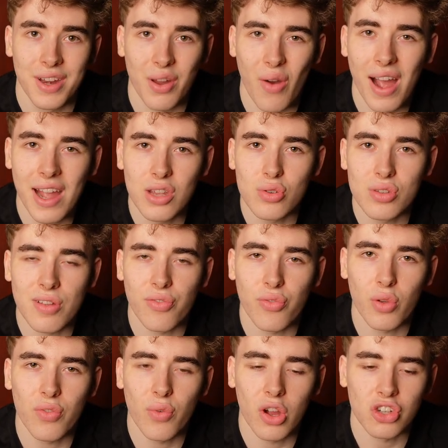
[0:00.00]
Now I use the
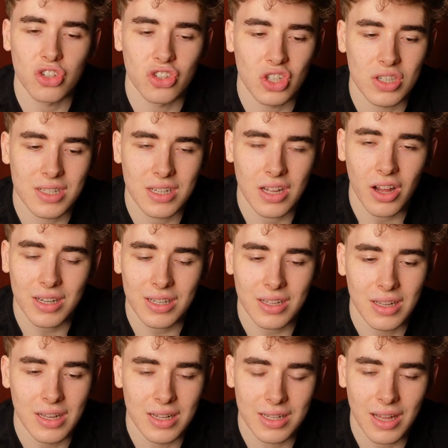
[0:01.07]
free version. Just cut
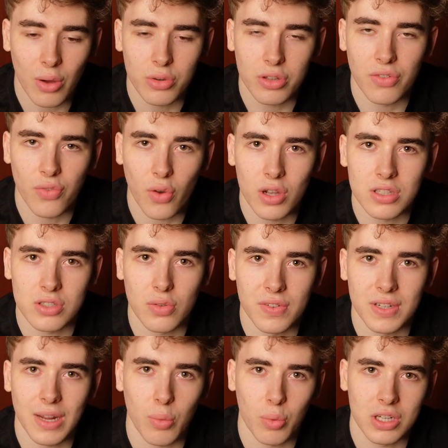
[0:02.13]
down your
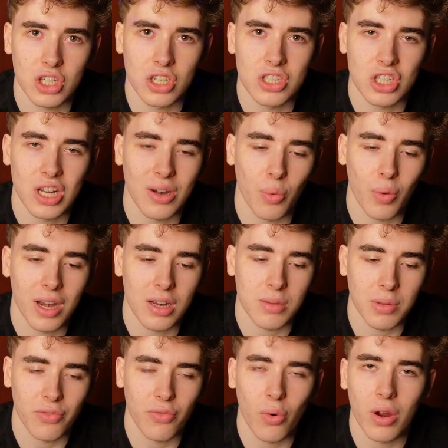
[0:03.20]
voiceover that we just generated
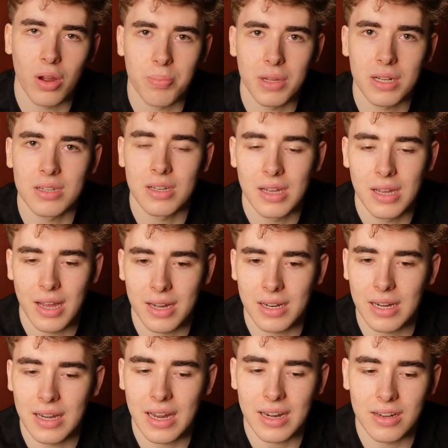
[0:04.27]
before a bit, and
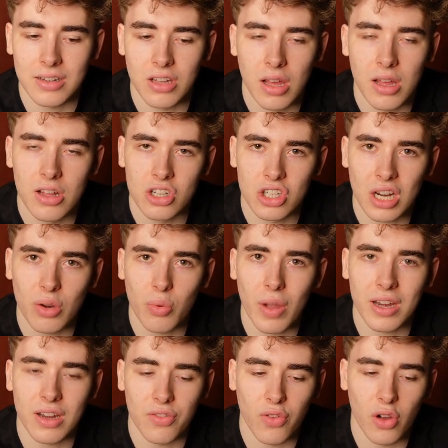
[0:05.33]
then let it
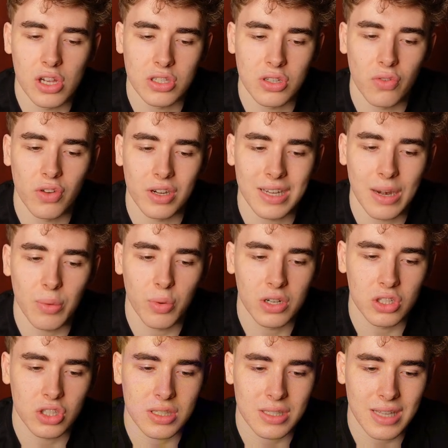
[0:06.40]
generate a voiceover, and then
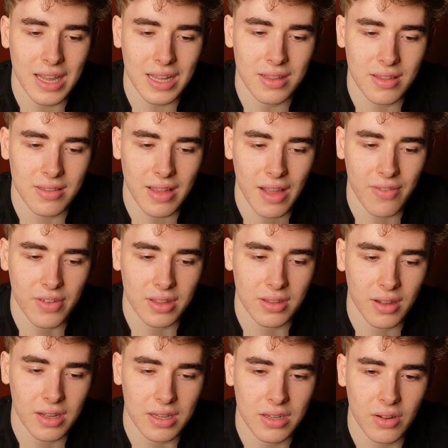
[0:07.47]
we'll just take this
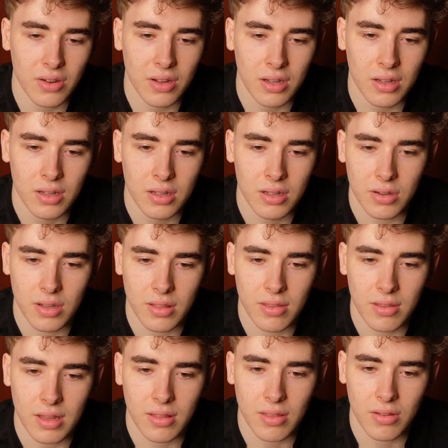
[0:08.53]
avatar here. You can
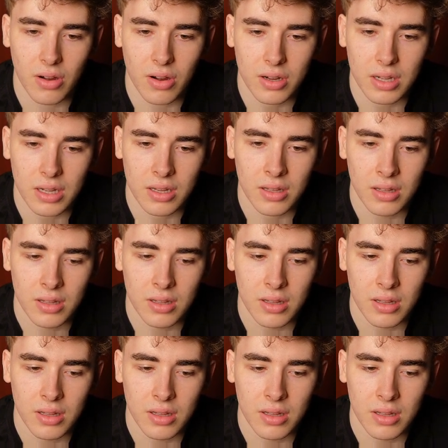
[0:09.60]
see it's talking,